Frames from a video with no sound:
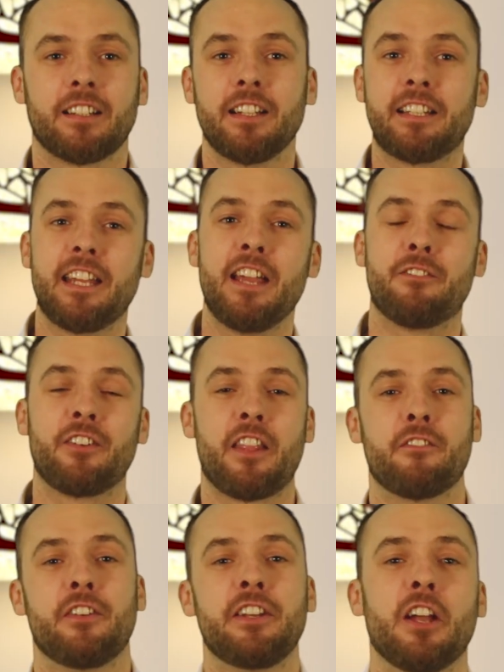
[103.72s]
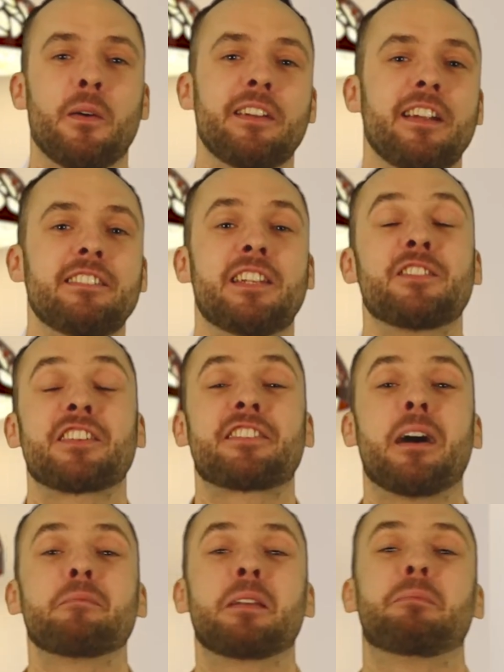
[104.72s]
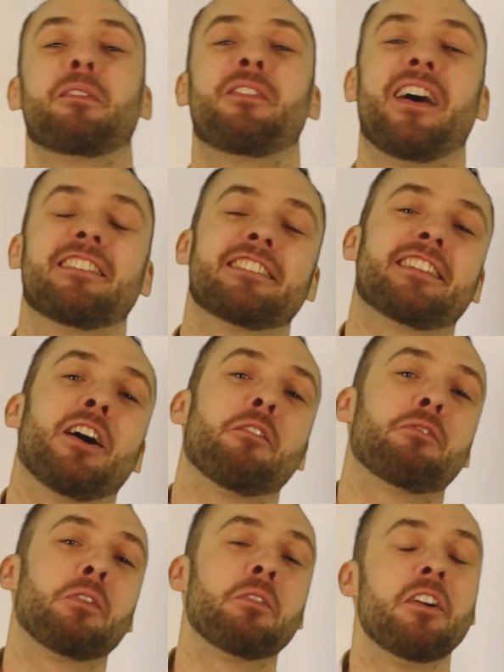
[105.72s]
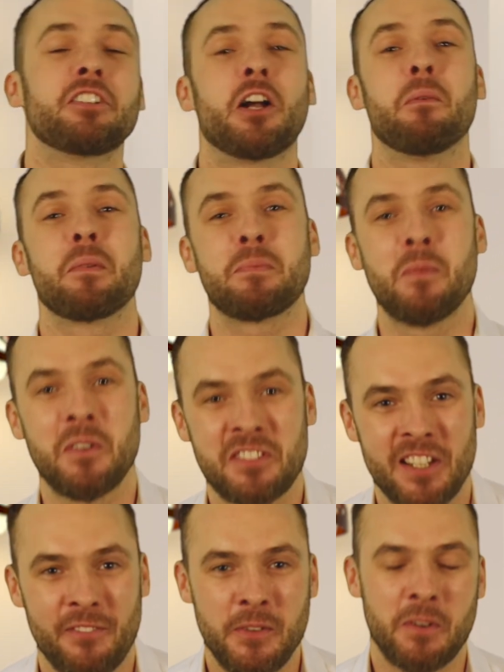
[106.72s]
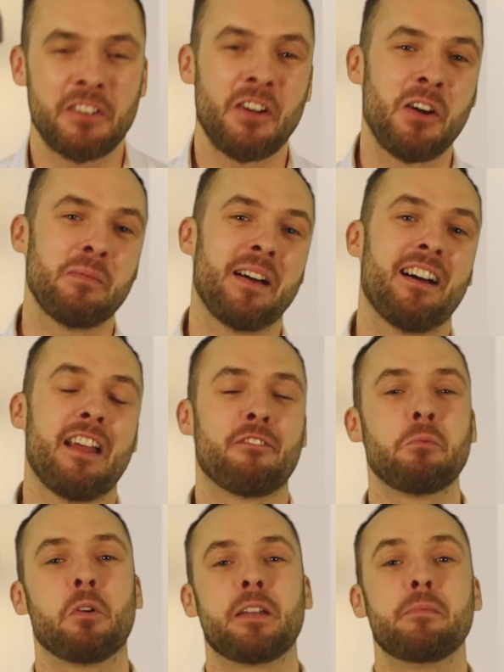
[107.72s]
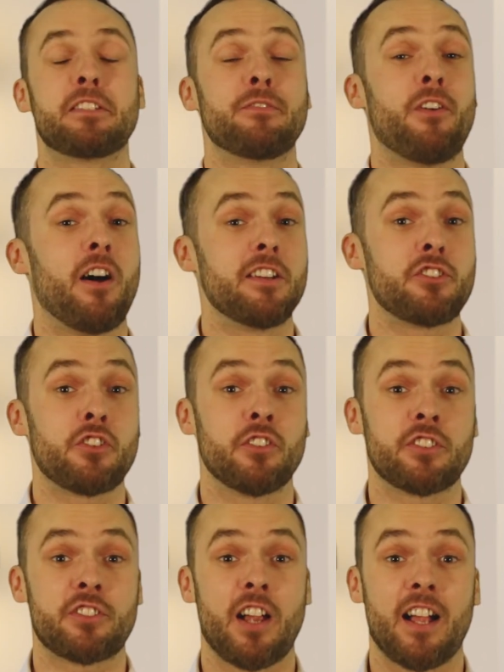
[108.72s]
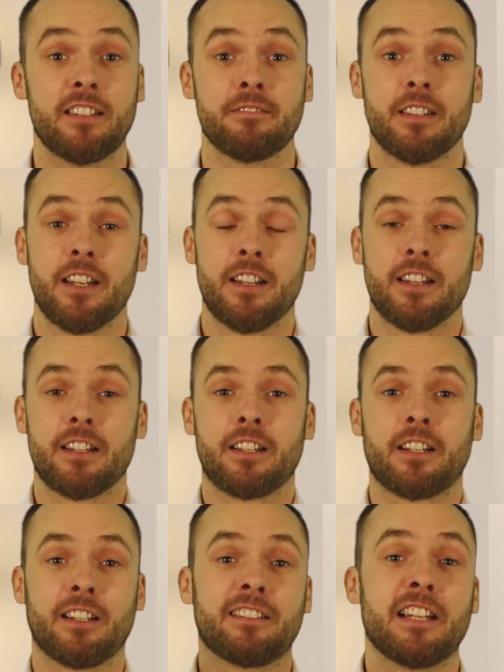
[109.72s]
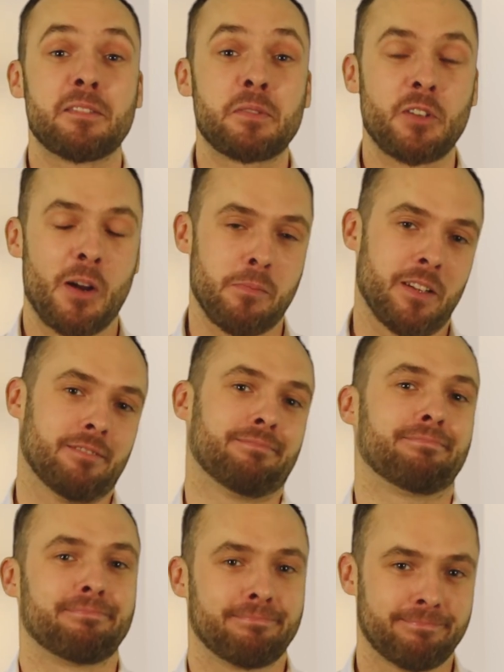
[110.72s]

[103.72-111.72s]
Click here for another video we did. Give us a thumbs up if you found this helpful. Comment with more stuff you want to know about. And for more demystified insurance jargon, click that subscribe button.